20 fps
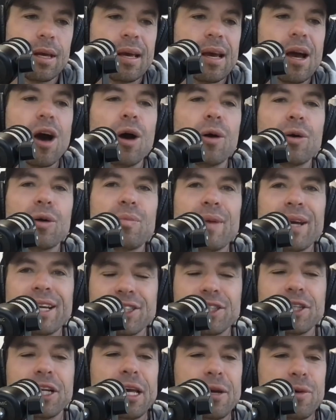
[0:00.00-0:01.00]
I would
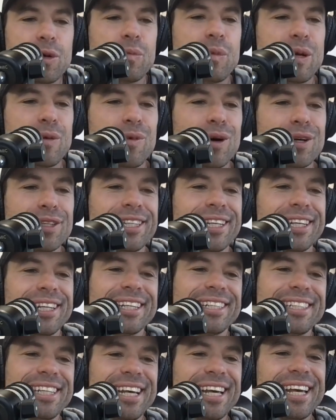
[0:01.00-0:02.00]
imagine he would be wanting
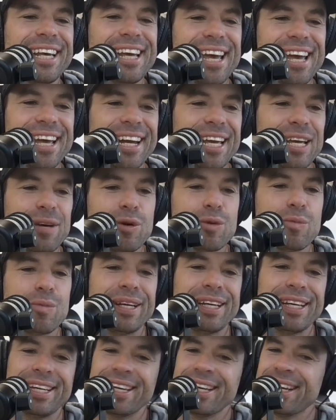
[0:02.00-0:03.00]
the tee, and he will
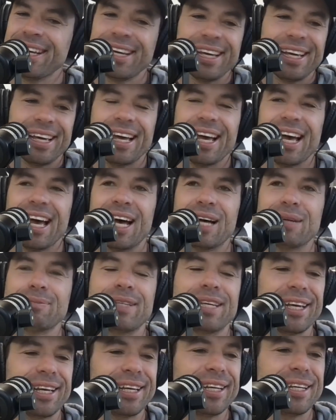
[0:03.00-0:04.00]
be
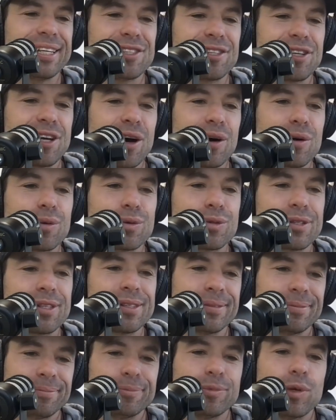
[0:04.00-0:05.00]
kicking his
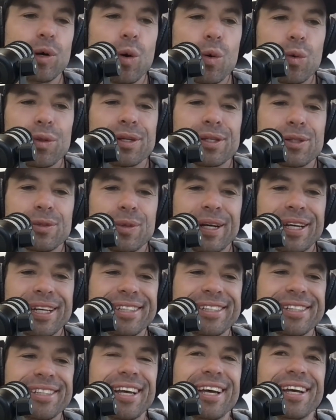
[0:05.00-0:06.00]
goals all this
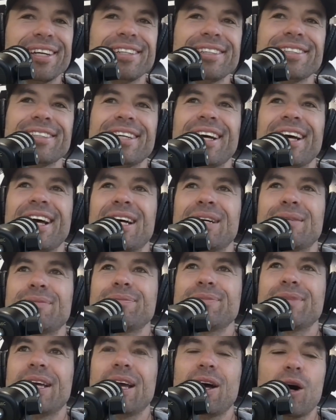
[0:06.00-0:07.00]
week. So,
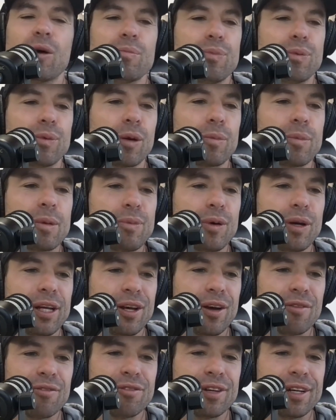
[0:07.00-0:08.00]
I'd be pretty
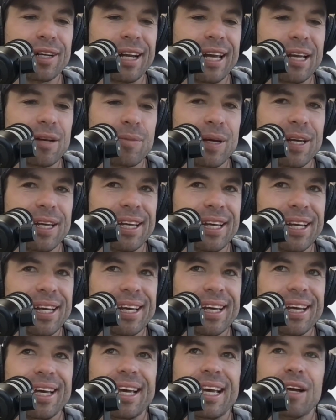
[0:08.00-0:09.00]
confident he'll
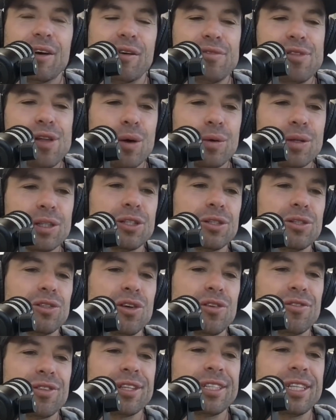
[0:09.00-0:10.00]
have no issues
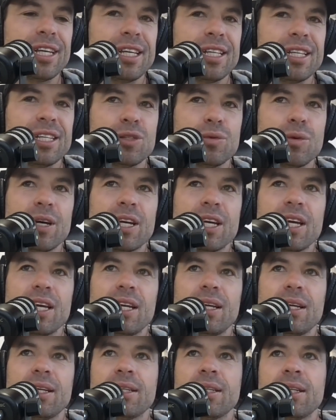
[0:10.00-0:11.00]
off the tee this
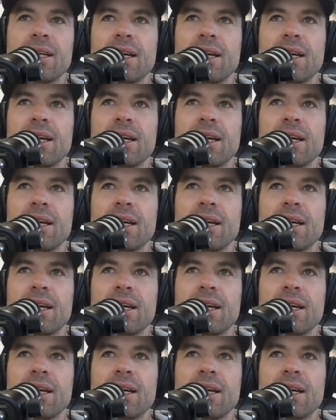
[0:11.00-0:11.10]
weekend. Yeah.